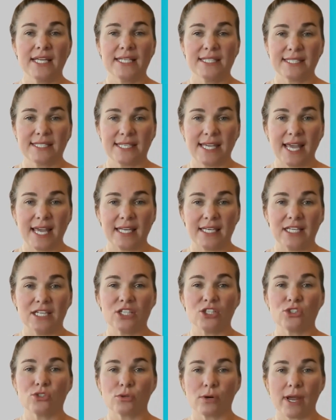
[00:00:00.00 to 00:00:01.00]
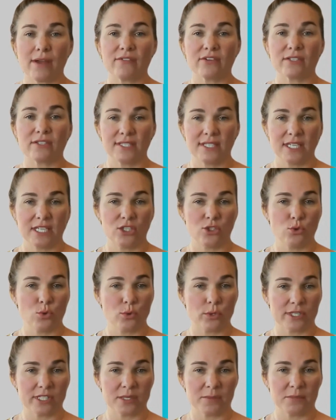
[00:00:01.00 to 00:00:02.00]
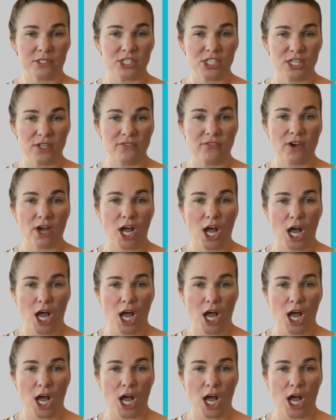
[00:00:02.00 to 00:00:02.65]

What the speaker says: said Traverse City Tourism Chief